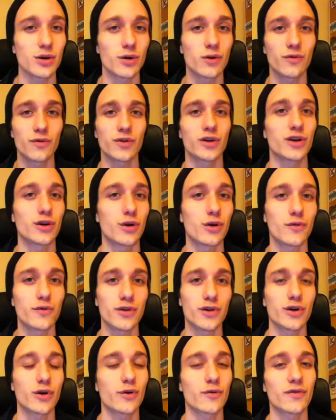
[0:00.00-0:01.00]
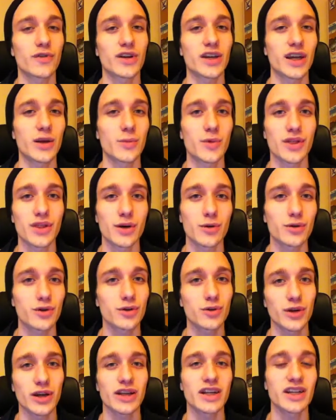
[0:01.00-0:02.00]
over and over and over again without
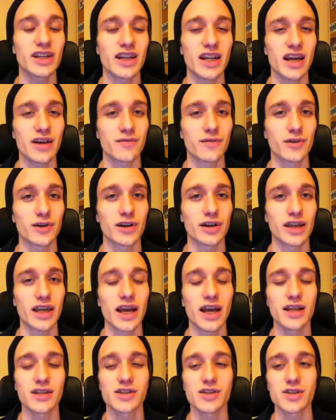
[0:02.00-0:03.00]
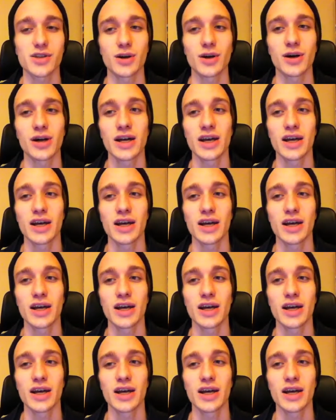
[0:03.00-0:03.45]
creating it ever again. So